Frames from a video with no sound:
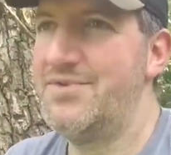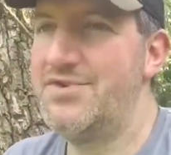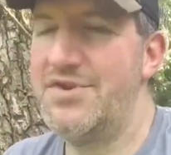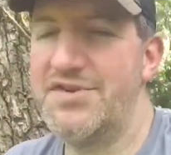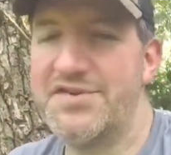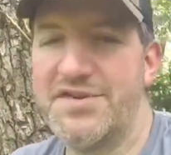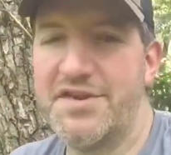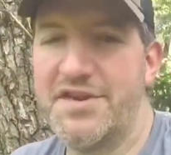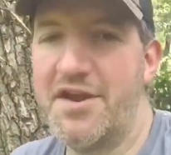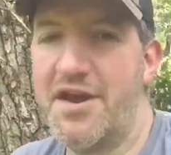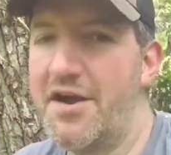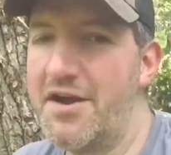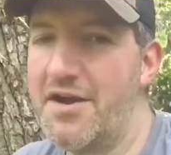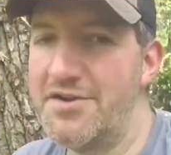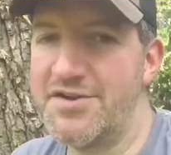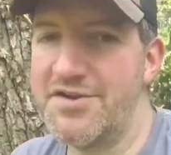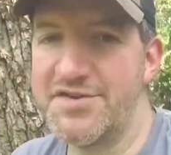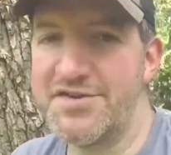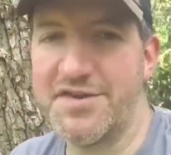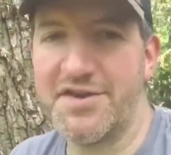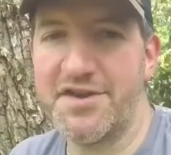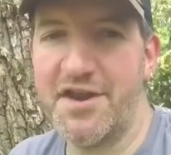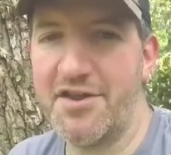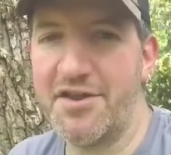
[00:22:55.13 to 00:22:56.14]
just
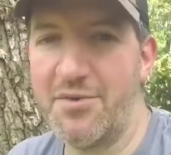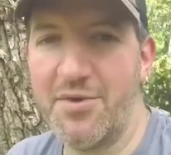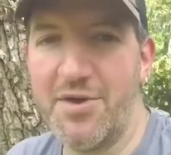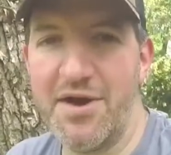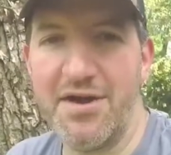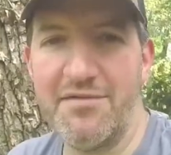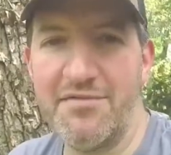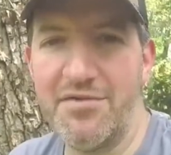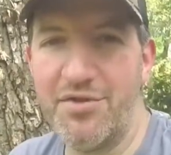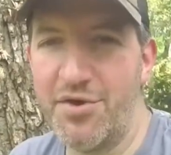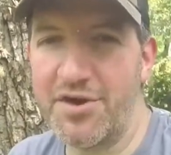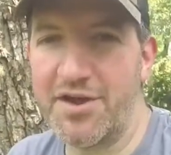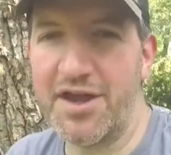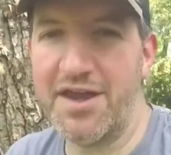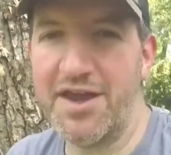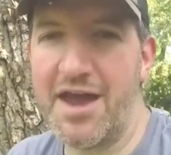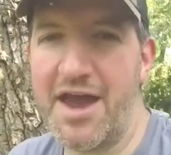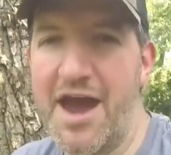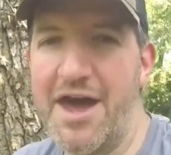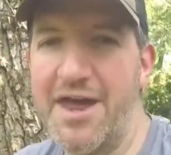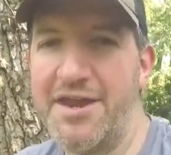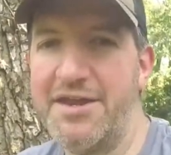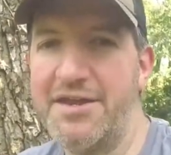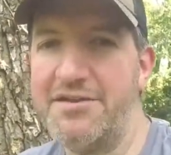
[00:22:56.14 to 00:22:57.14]
another way of
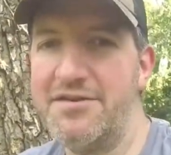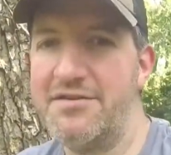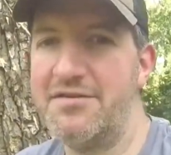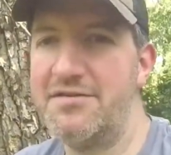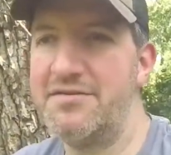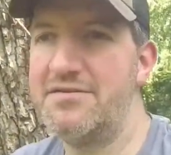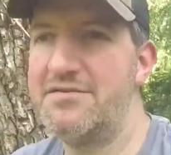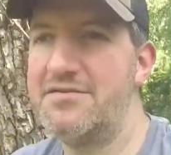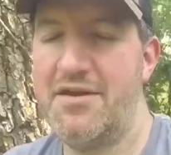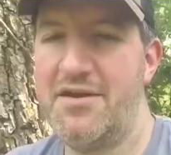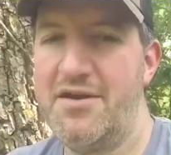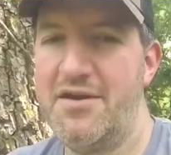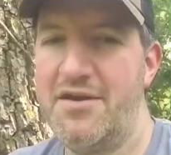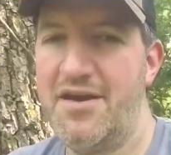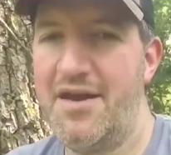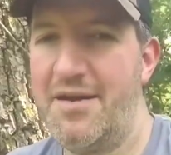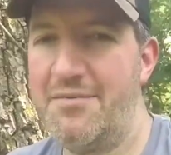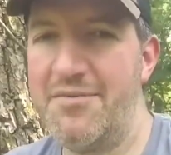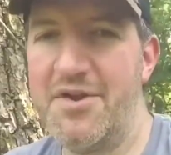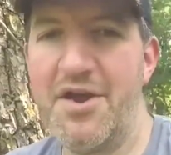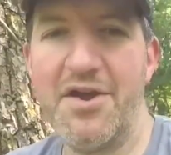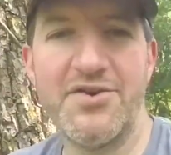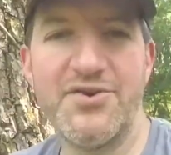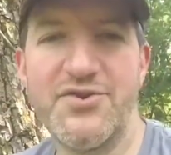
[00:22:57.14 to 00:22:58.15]
looking at it.
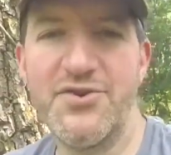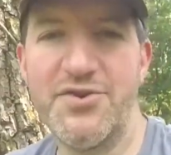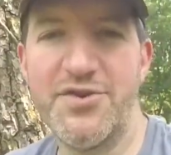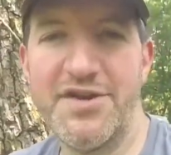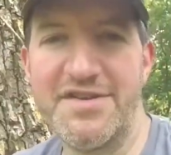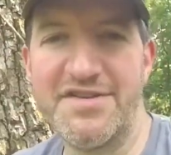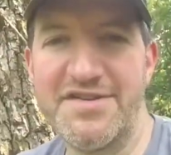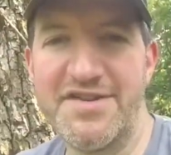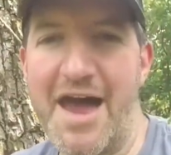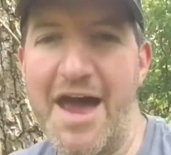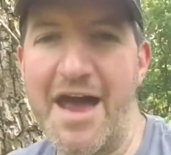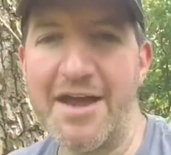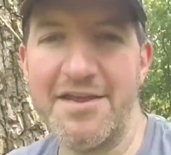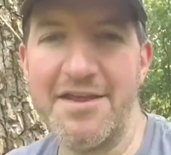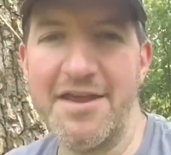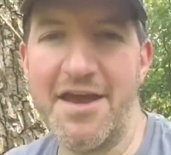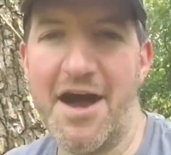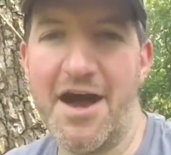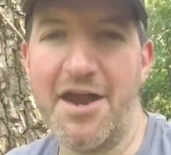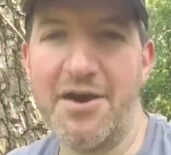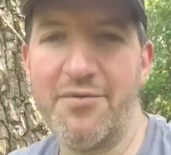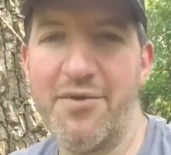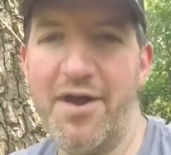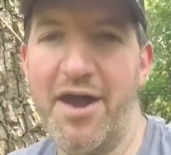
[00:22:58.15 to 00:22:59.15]
I'm not sure exactly
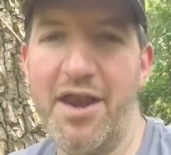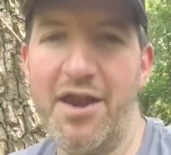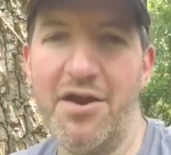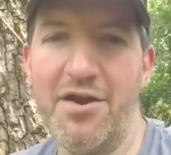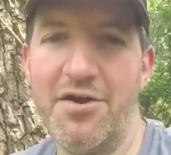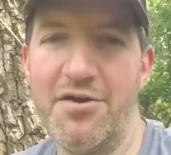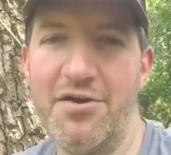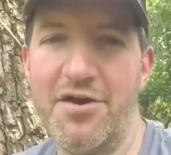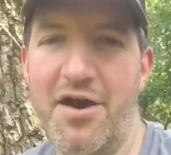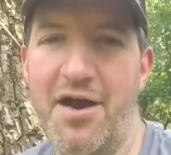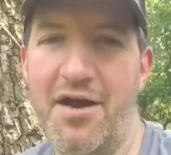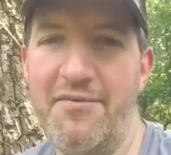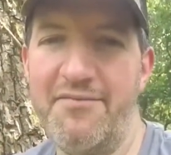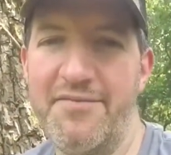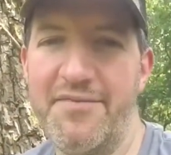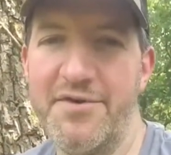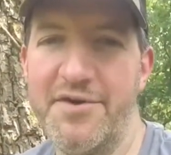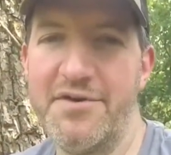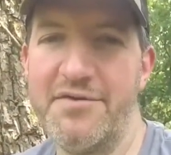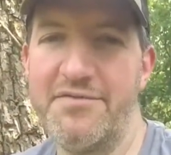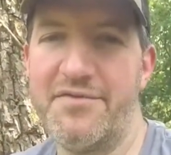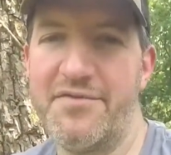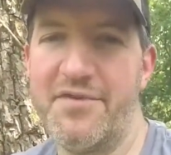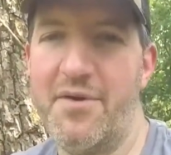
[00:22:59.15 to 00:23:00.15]
how to rate it on
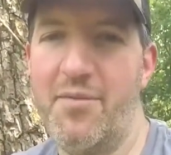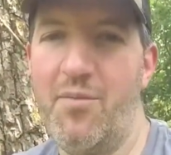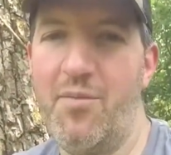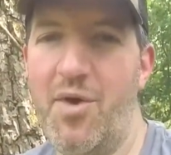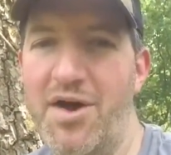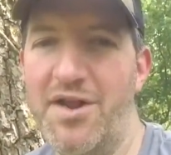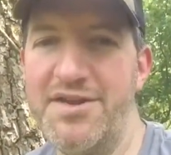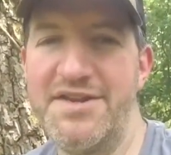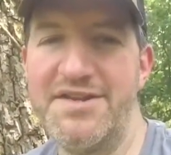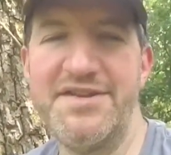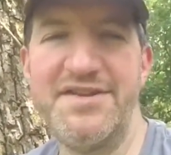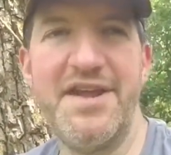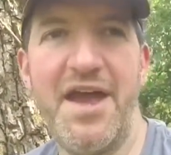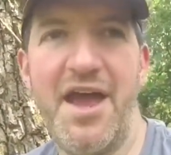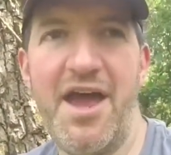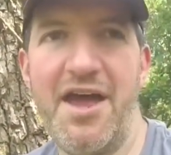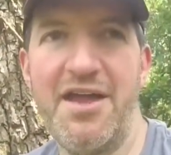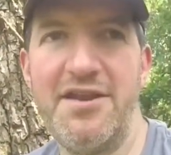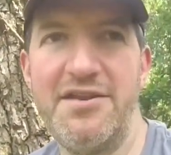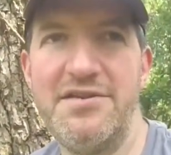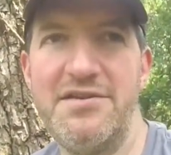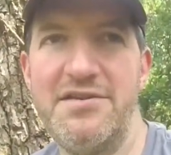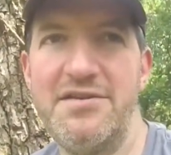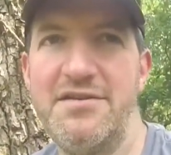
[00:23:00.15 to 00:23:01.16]
comfort from 1 to
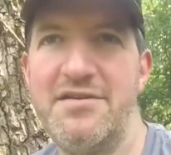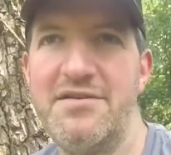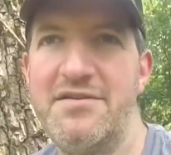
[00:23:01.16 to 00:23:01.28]
10.